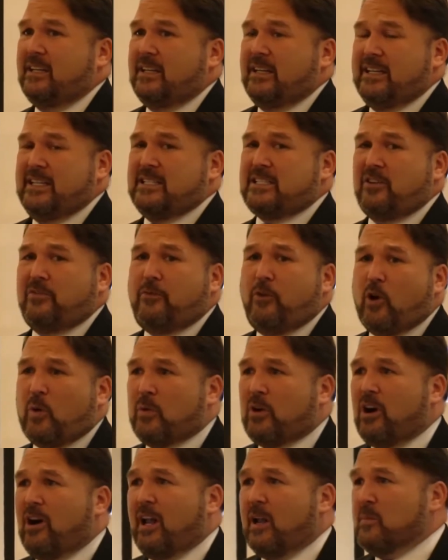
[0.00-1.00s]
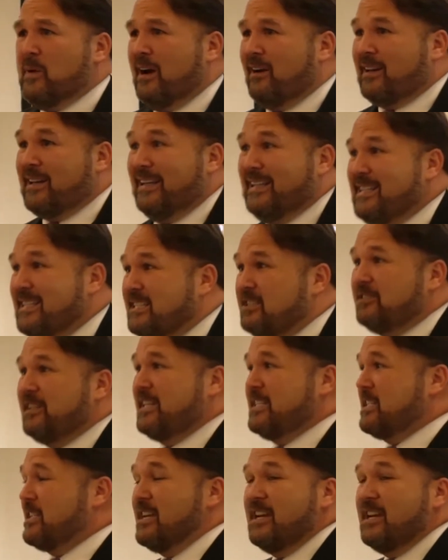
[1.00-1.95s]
He's a former All-American. He still does